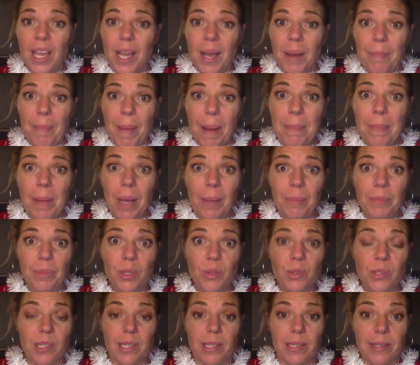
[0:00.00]
My mom
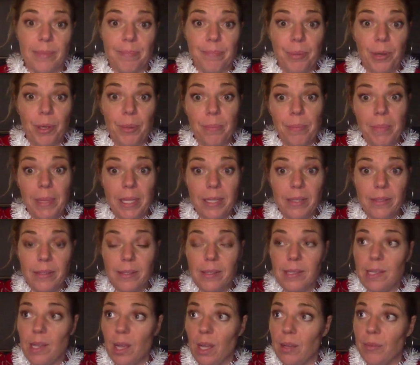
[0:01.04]
used to put
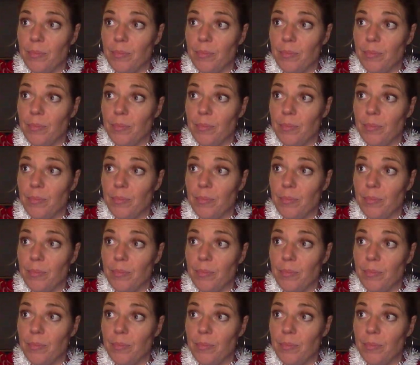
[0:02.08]
mittens,